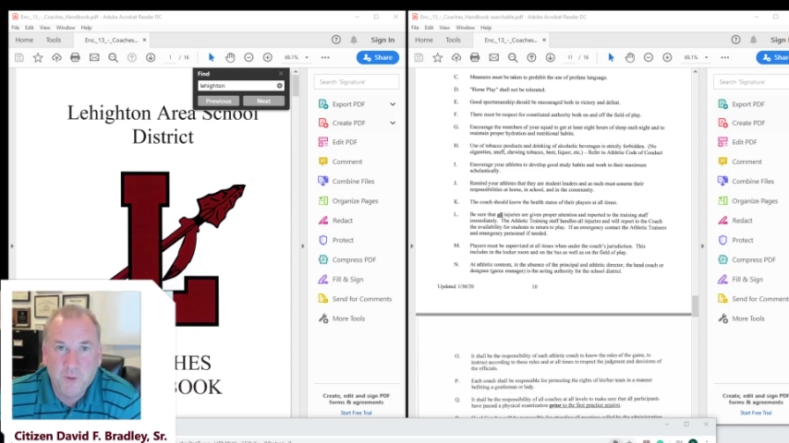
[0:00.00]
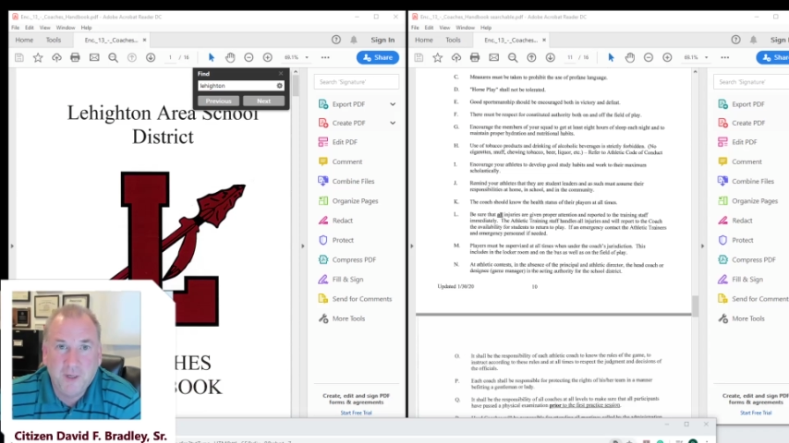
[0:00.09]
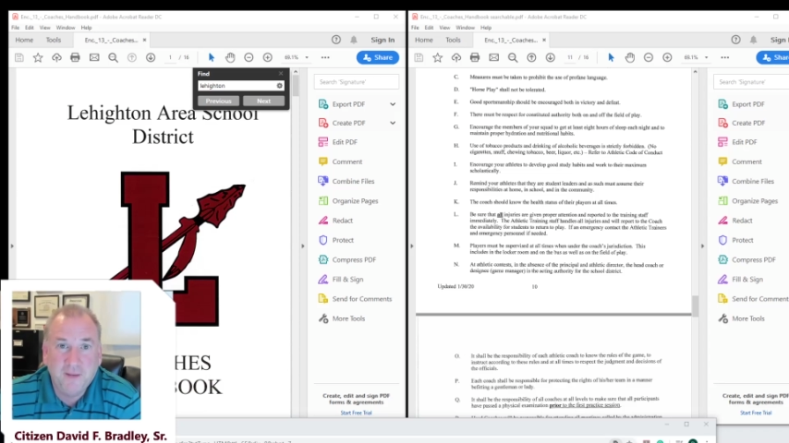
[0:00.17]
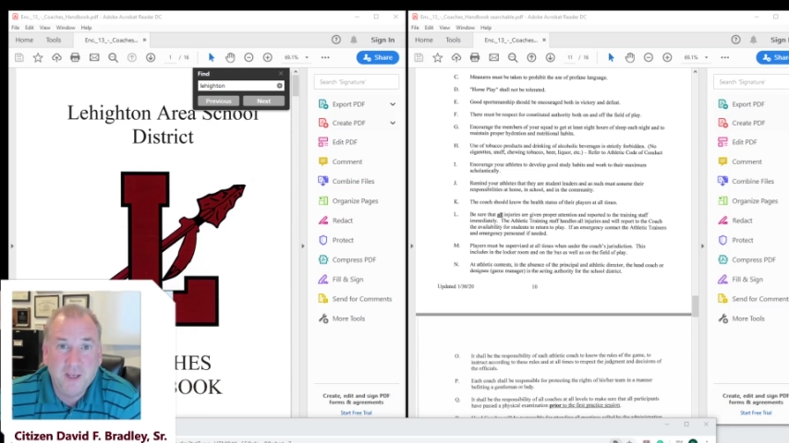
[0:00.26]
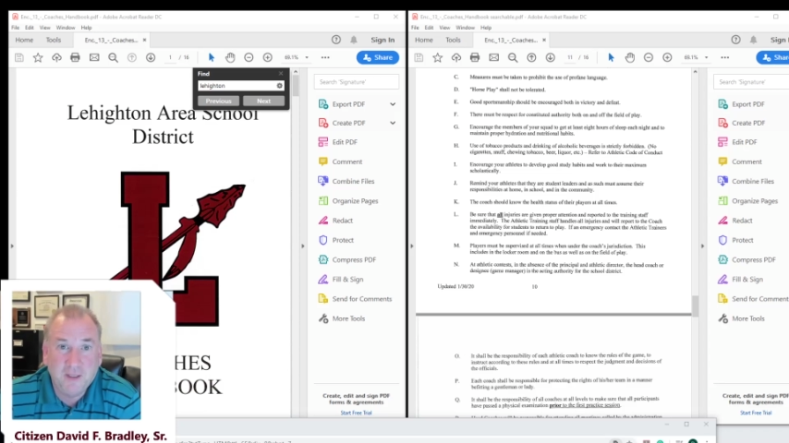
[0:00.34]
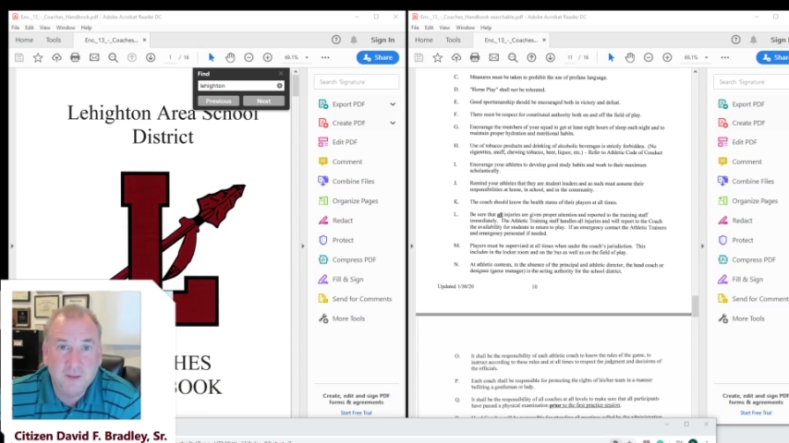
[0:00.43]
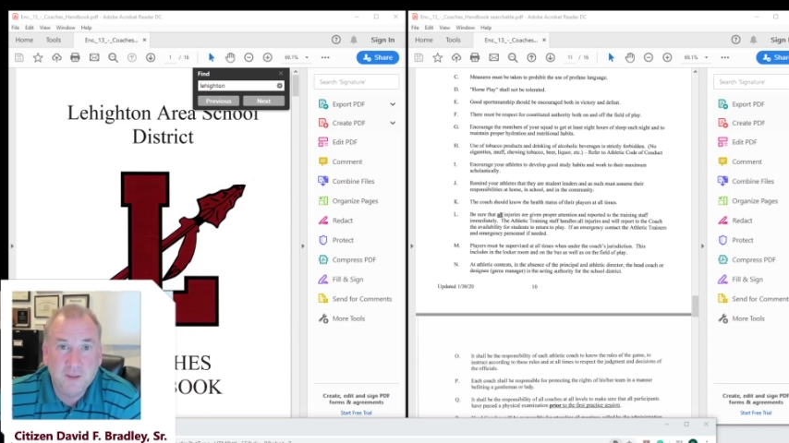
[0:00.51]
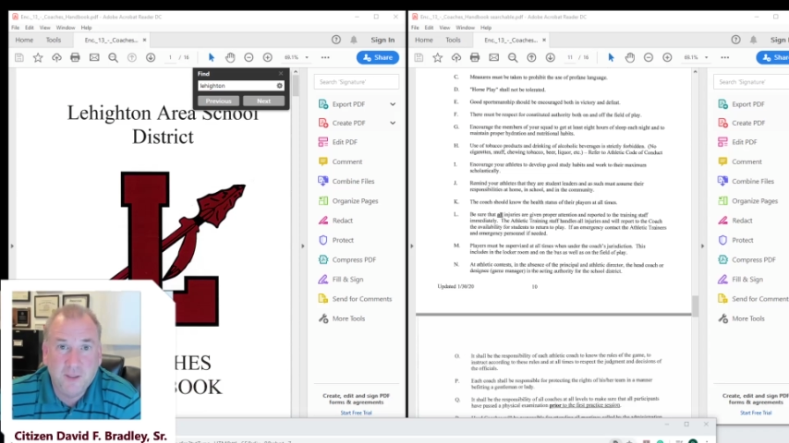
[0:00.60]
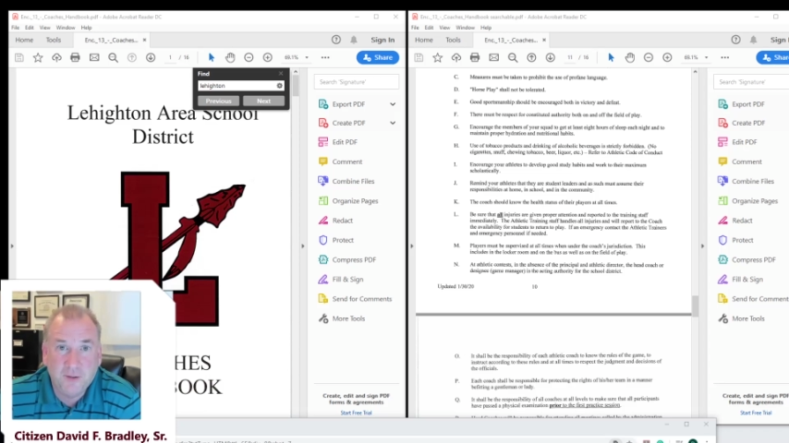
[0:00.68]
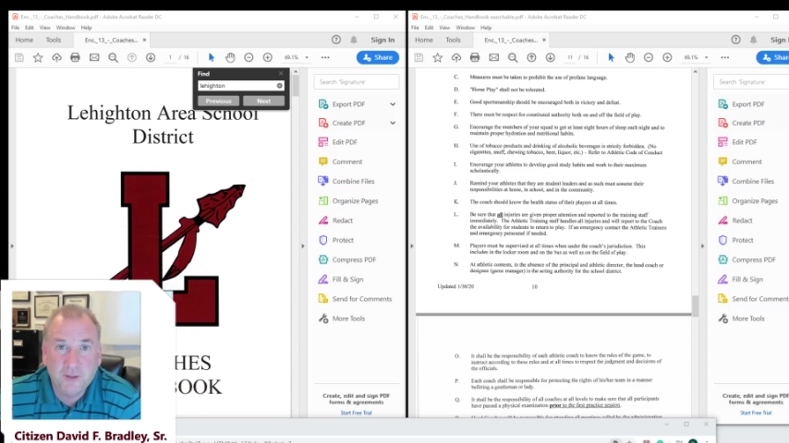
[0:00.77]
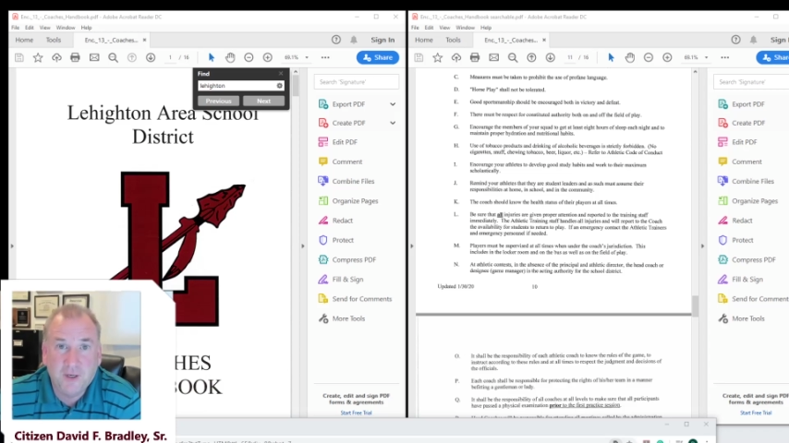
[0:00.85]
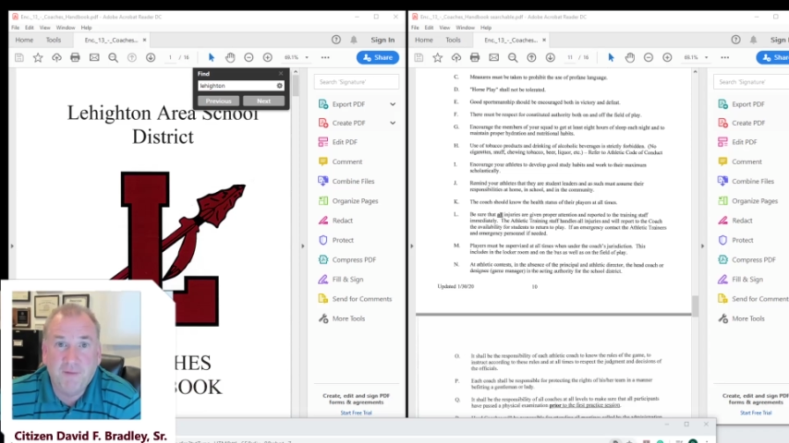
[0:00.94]
going to take a look at
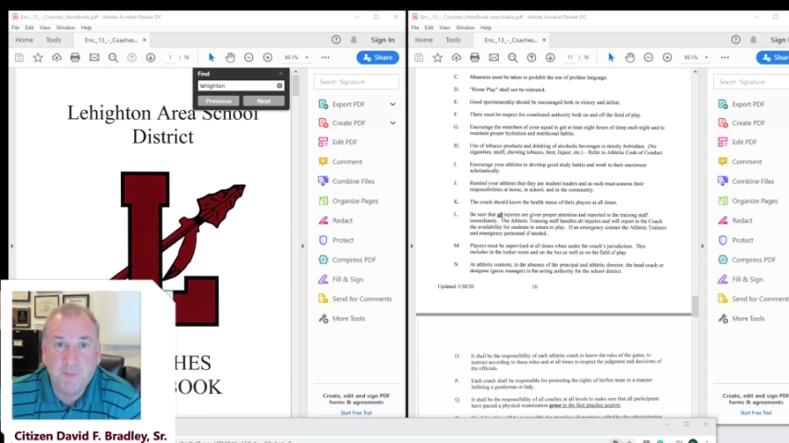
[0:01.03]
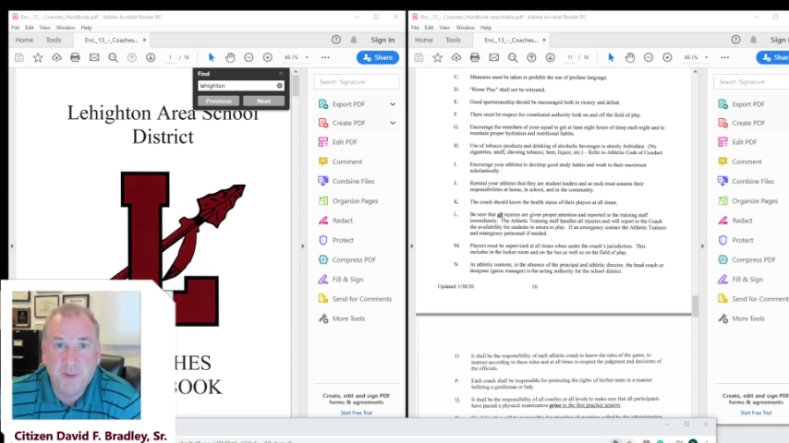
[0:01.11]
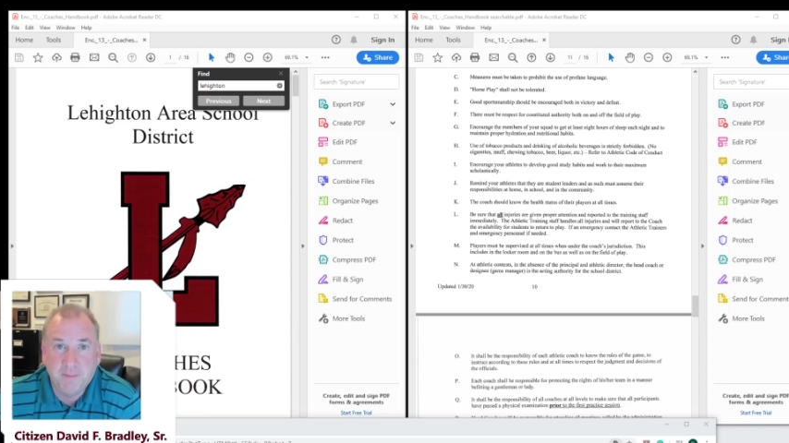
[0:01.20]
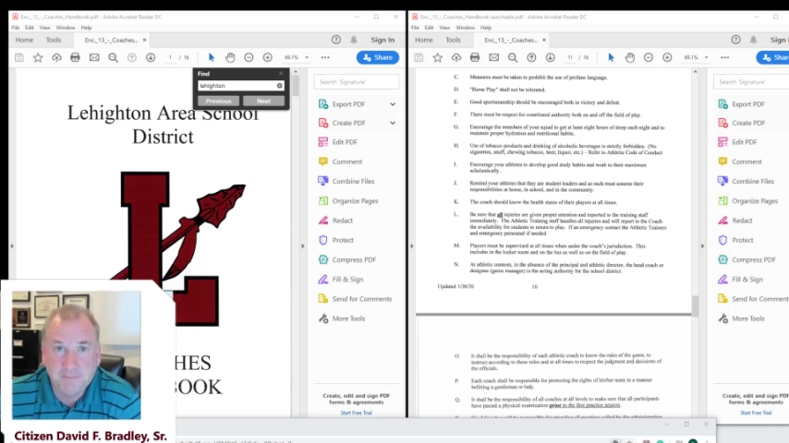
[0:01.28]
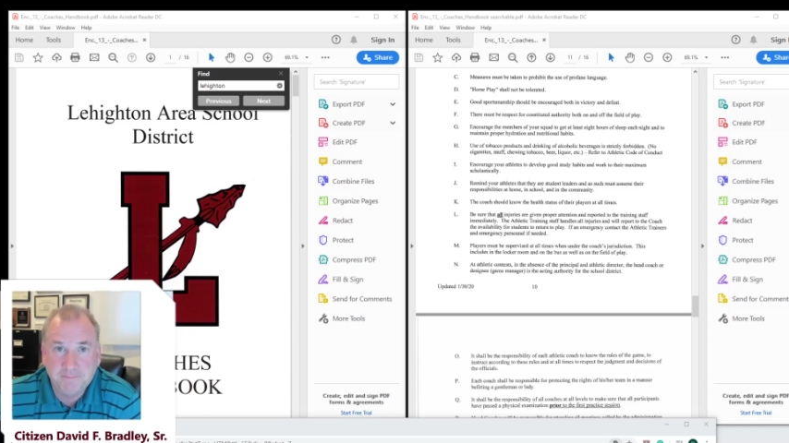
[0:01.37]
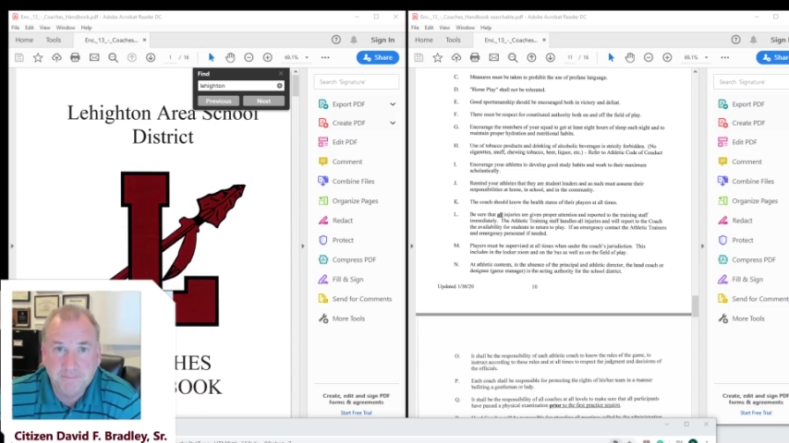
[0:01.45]
your government.